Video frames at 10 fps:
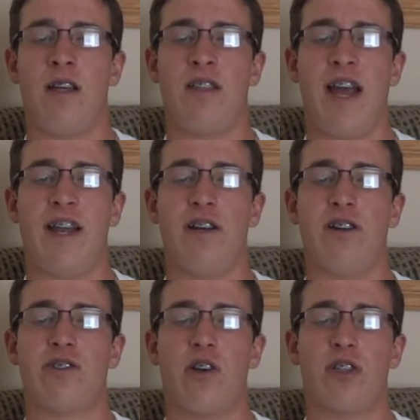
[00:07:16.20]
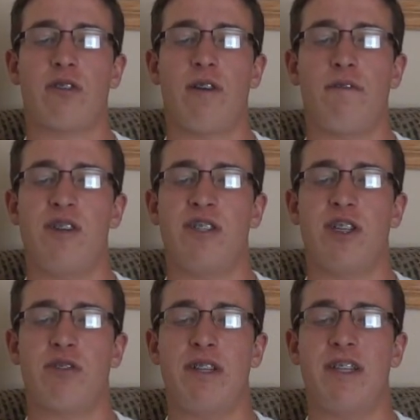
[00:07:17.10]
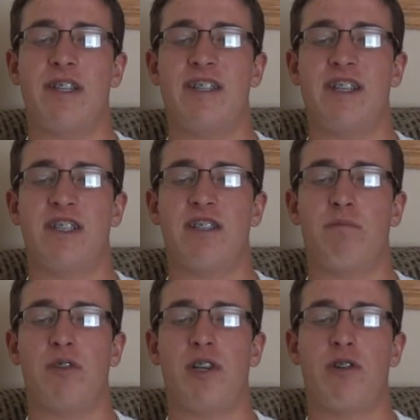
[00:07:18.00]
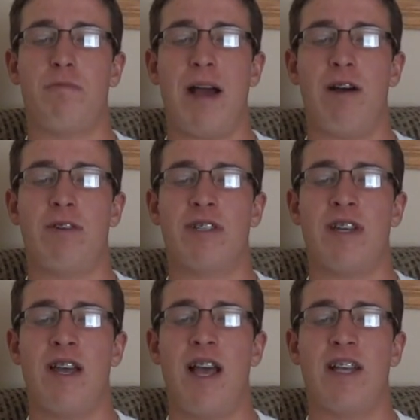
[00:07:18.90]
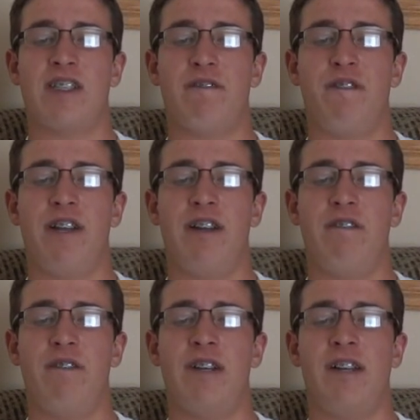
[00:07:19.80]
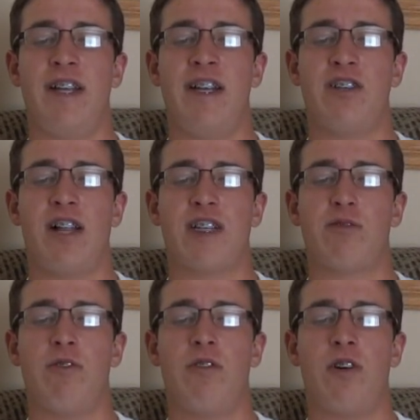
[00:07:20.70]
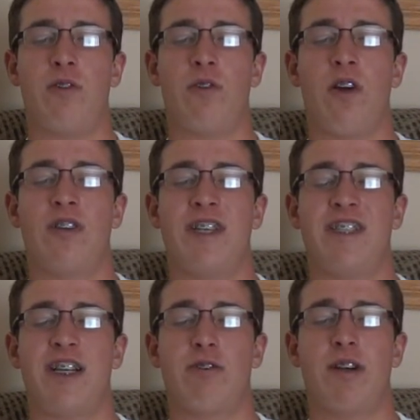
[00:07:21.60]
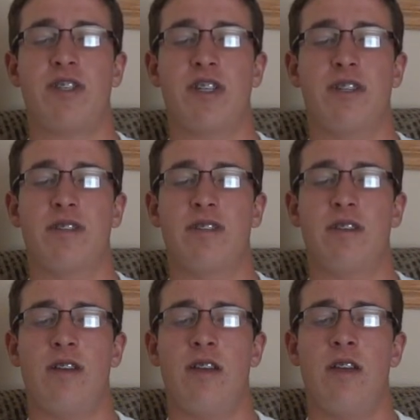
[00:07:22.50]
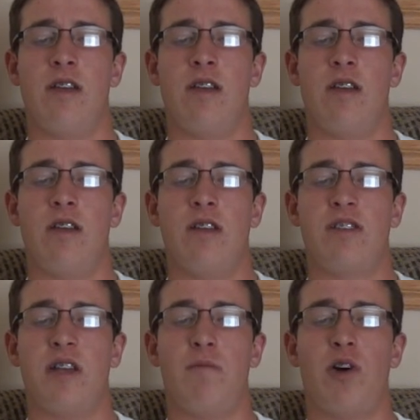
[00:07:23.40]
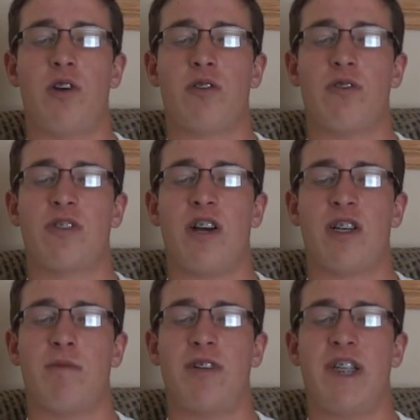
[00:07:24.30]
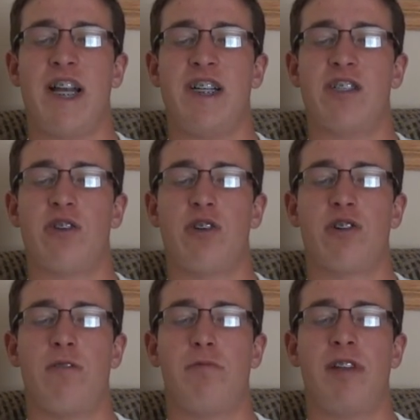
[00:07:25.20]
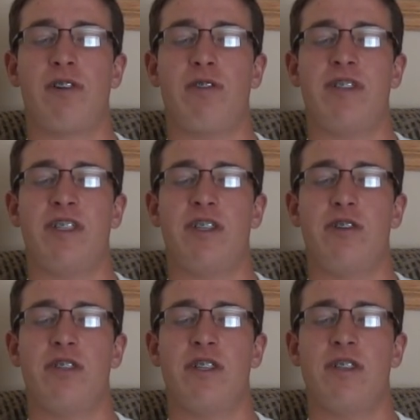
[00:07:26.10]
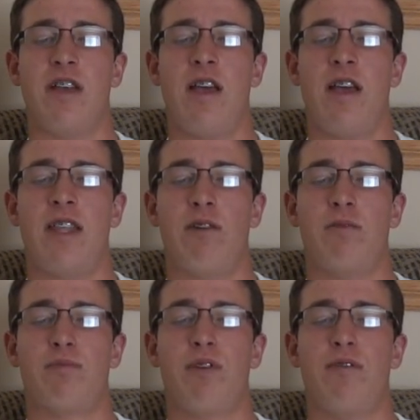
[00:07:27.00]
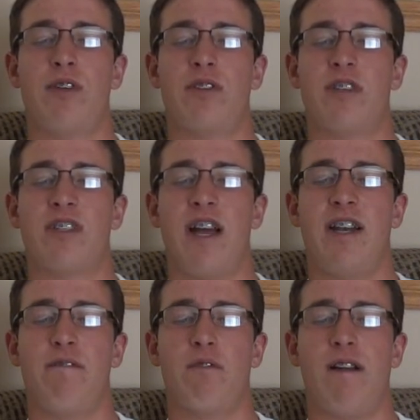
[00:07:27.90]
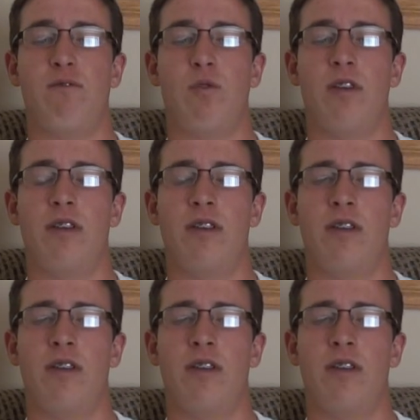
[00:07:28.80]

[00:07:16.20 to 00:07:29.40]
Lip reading: The editors also refused to treat the decisions of political powers as definitive in intellectual or artistic questions. Some articles talked about changing social and political institutions that would improve their society for everyone.